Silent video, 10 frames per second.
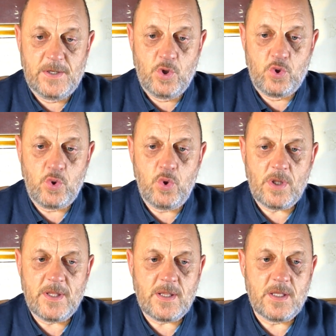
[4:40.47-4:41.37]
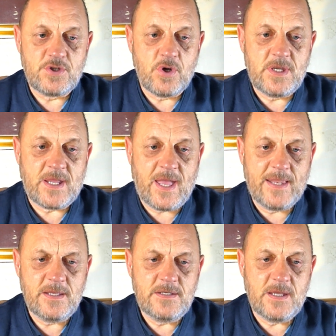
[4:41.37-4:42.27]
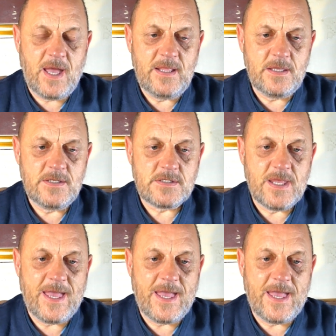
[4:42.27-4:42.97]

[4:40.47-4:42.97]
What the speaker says: 2 little adjoining islets,